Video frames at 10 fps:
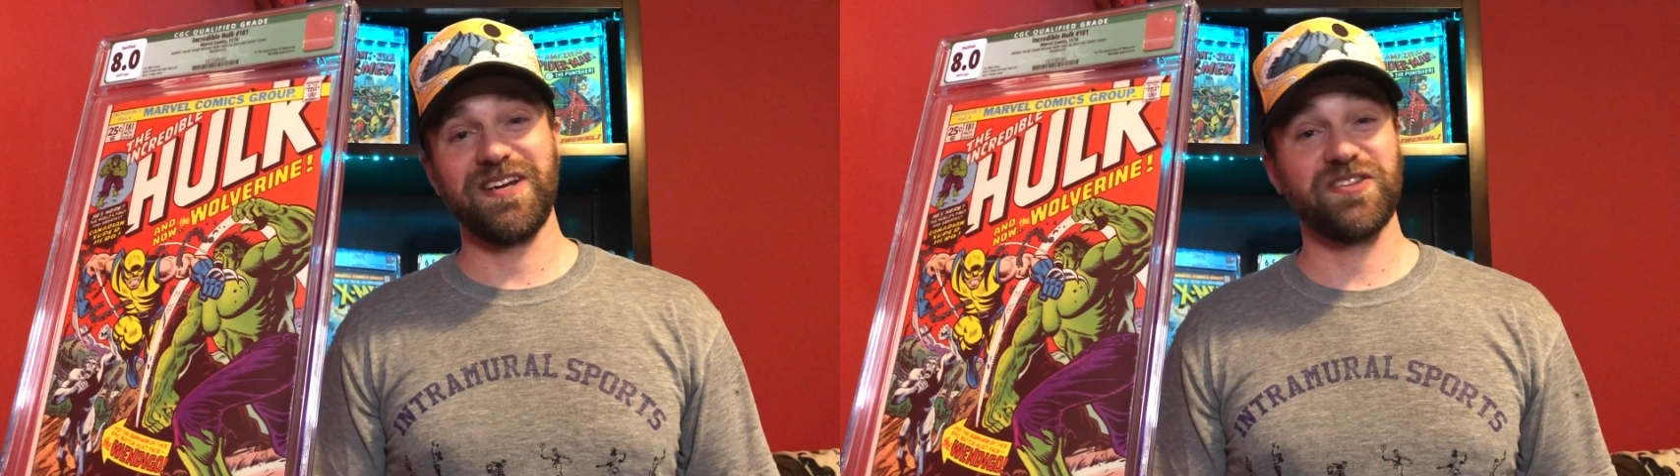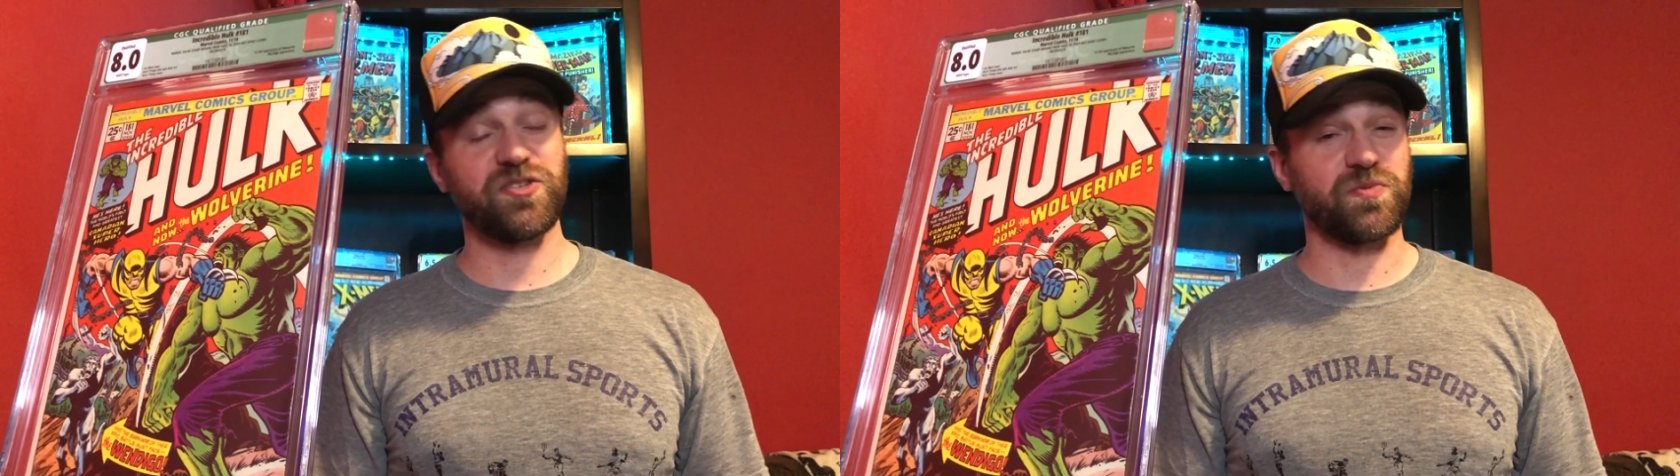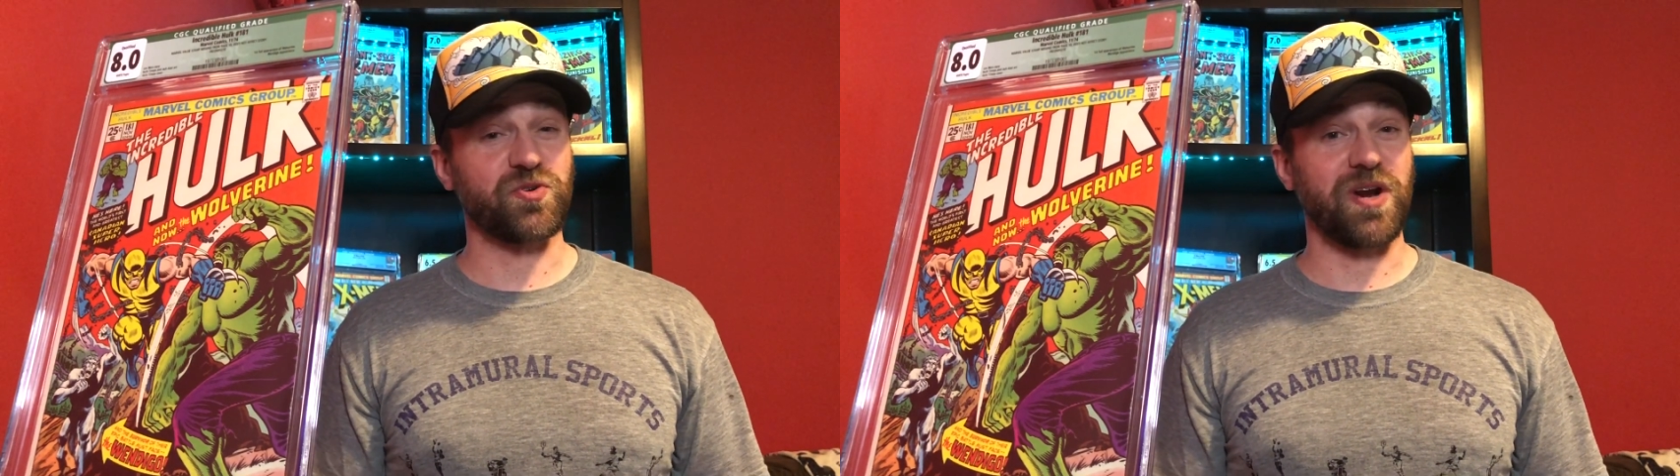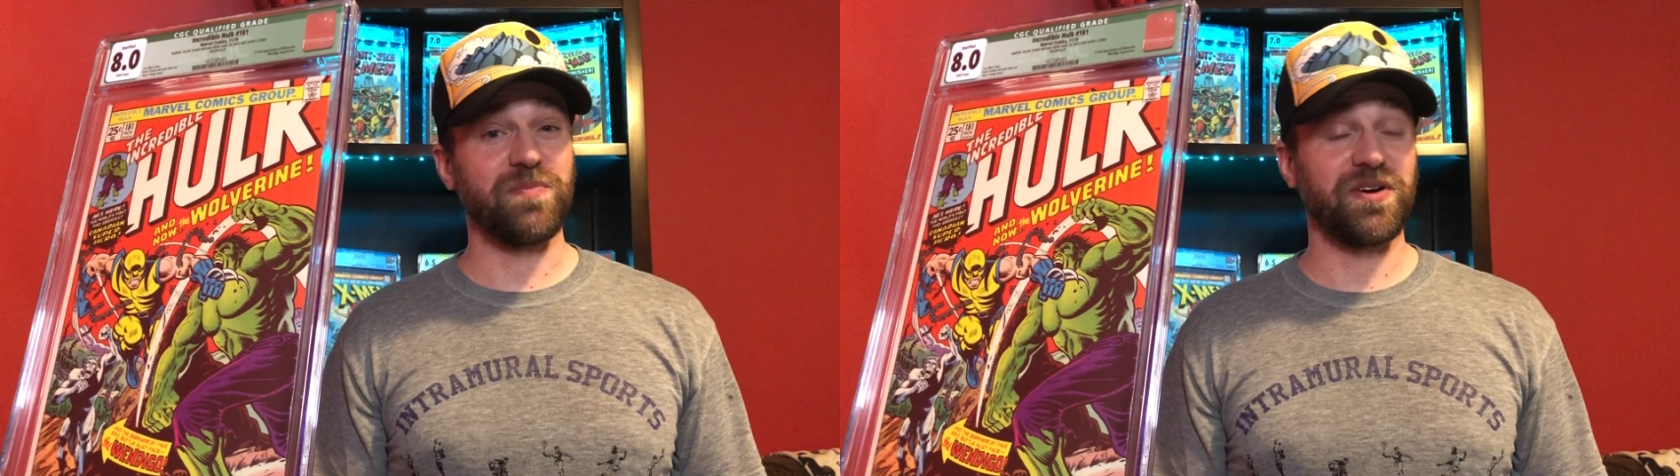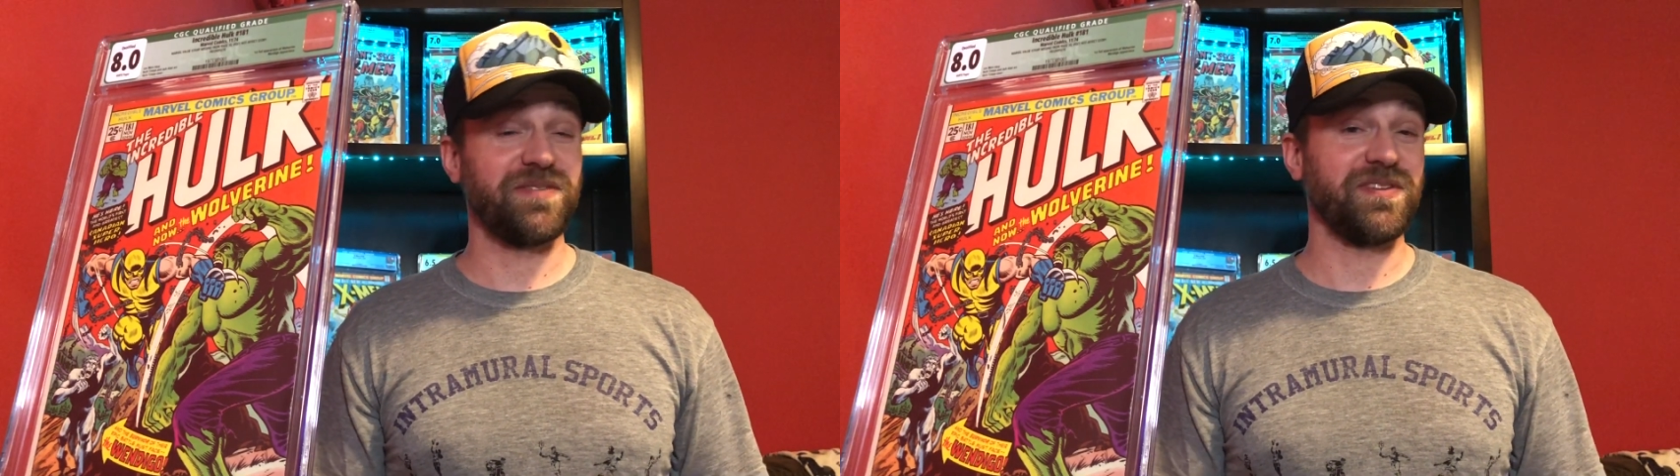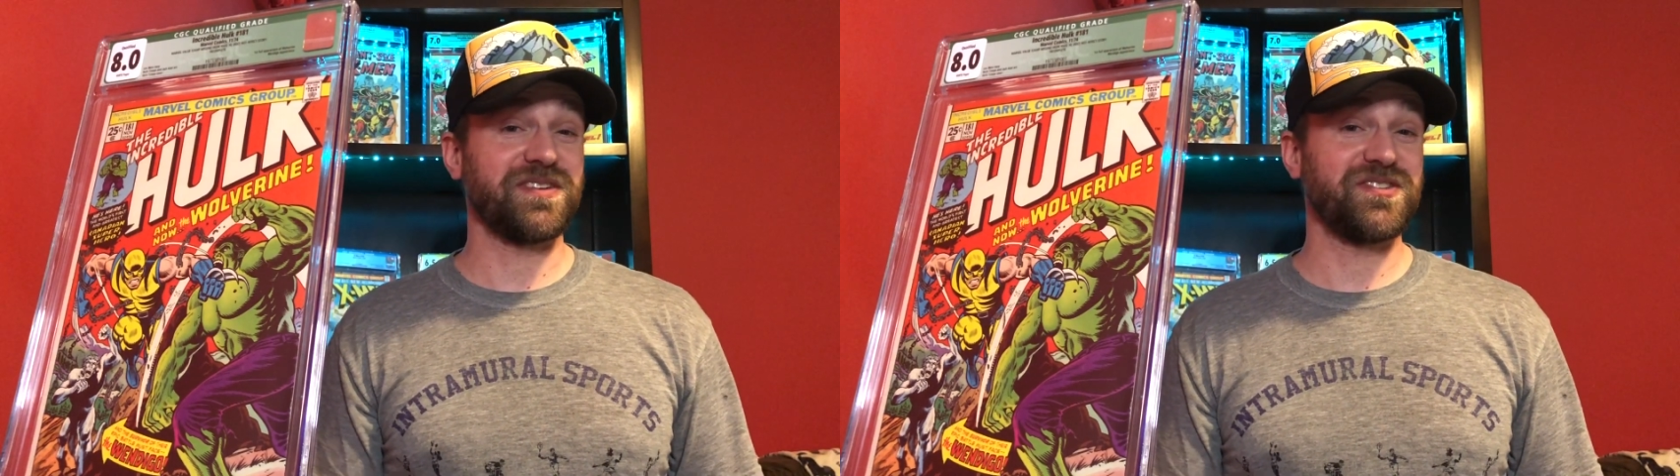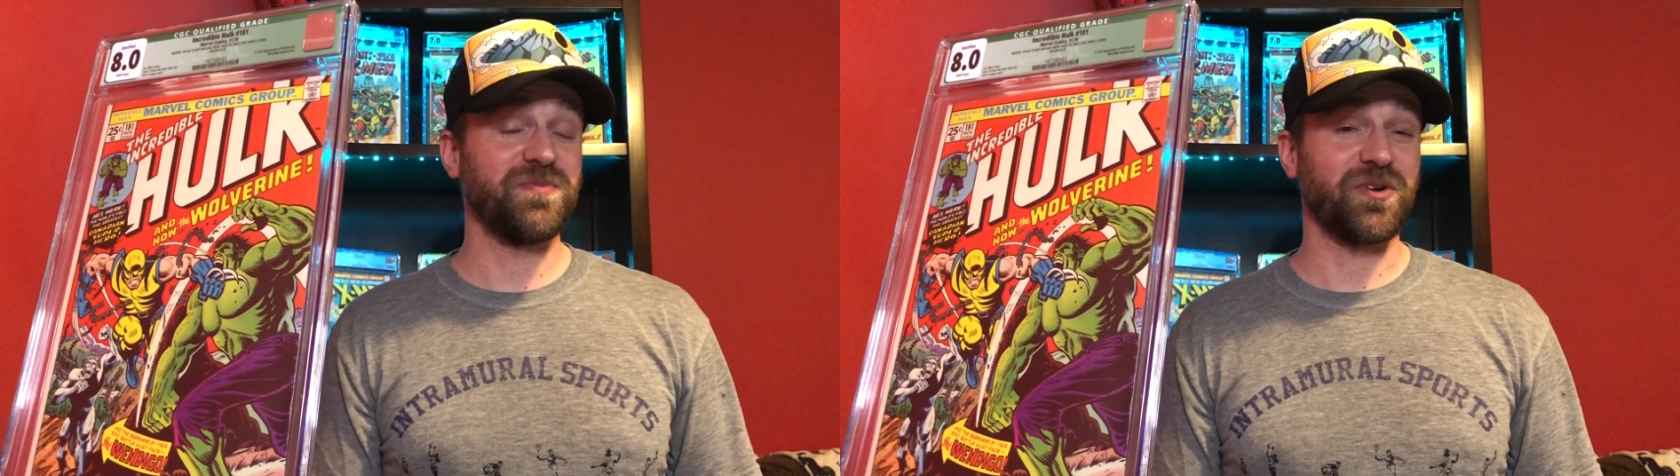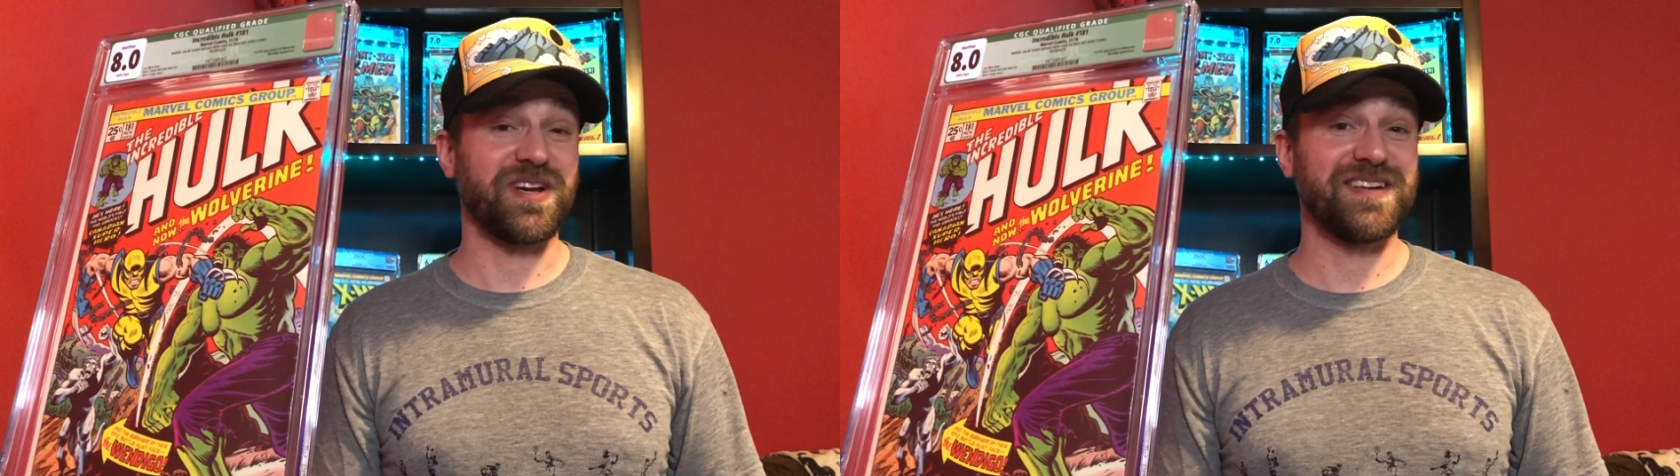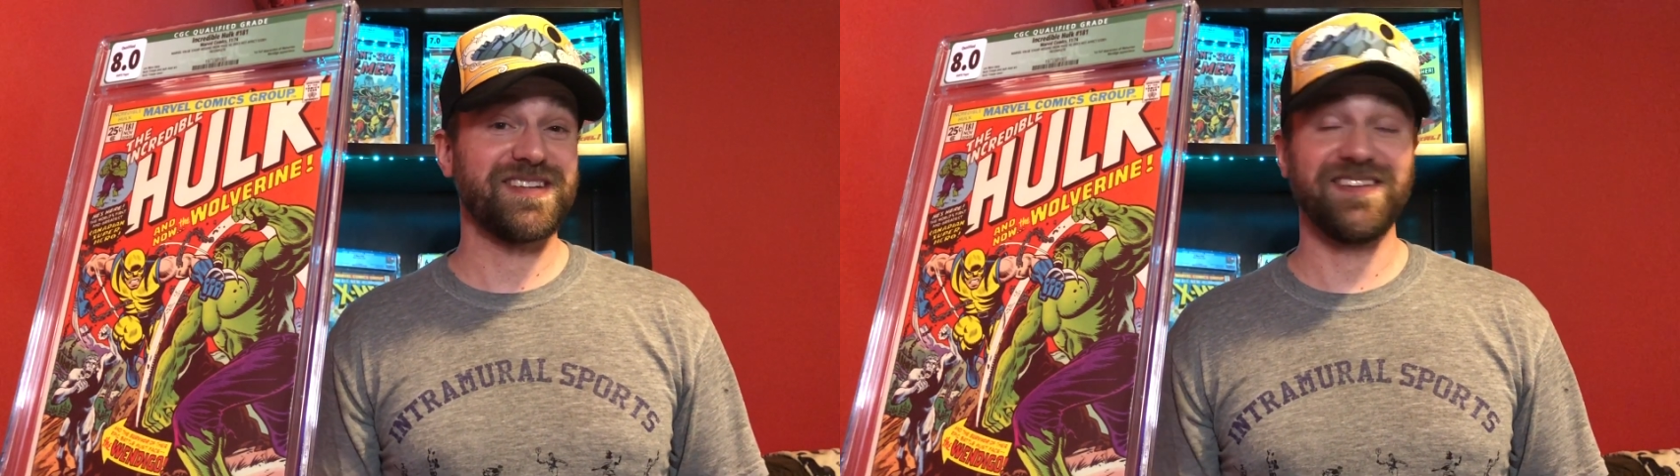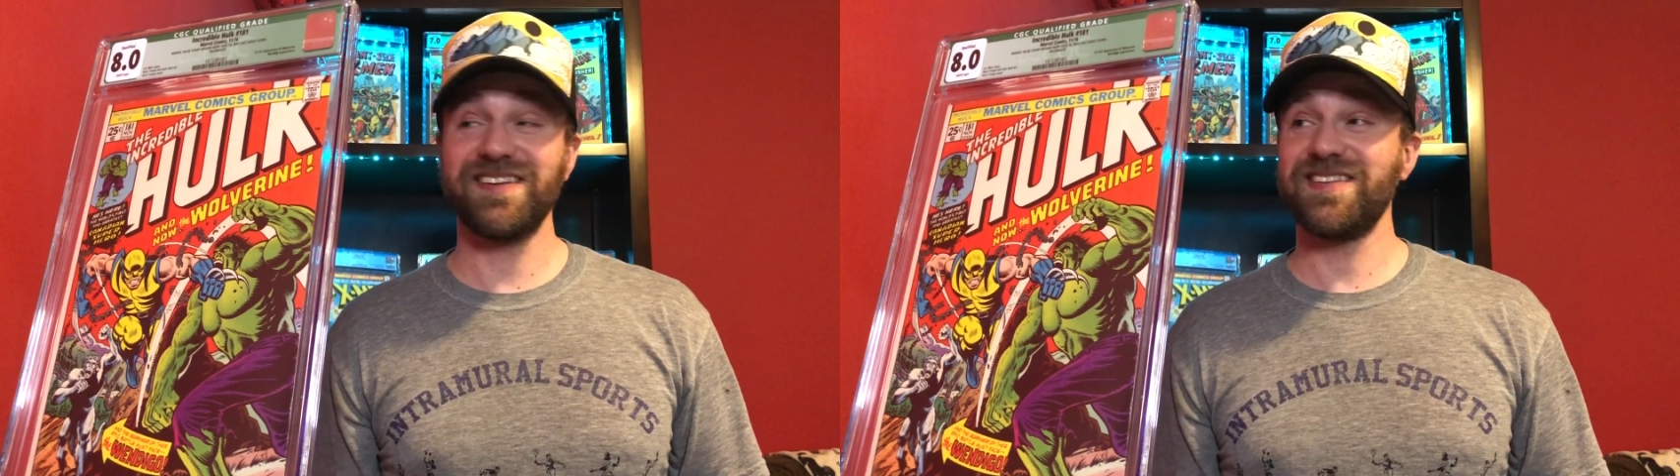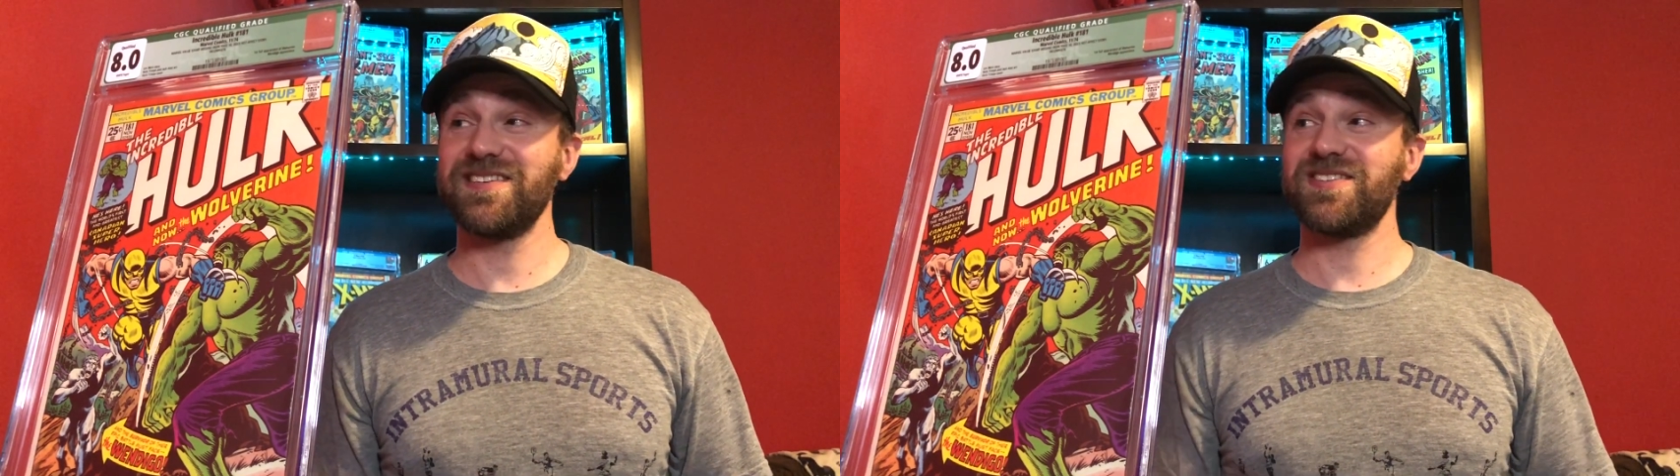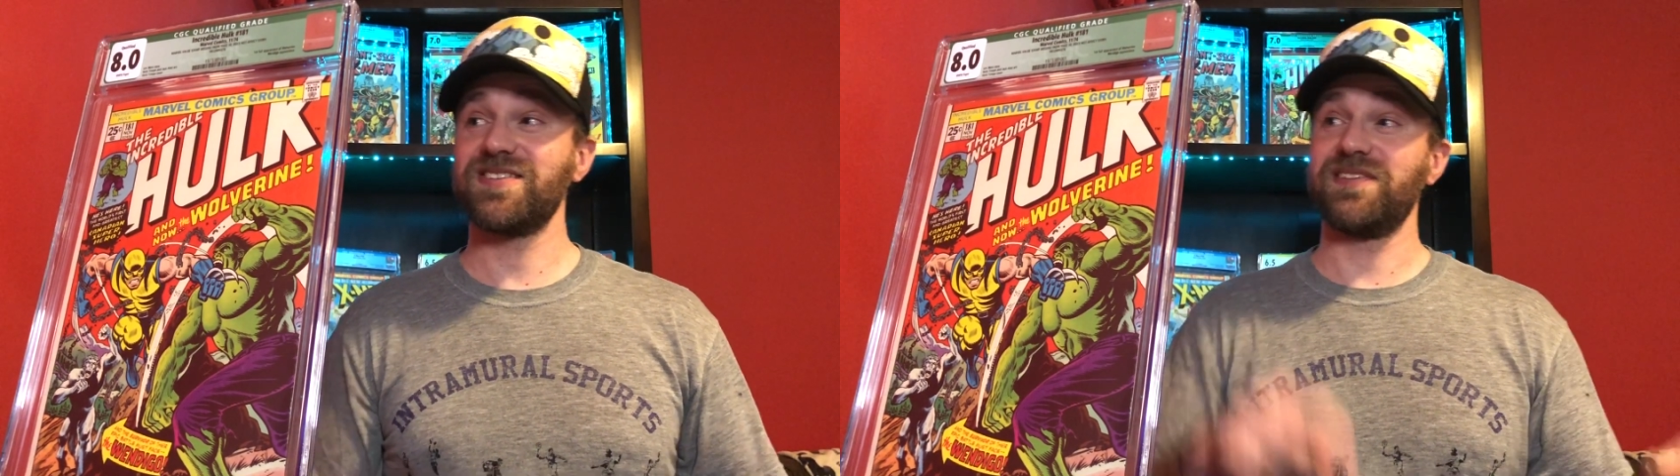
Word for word: hit the subscribe button if you'd like to see more content like this.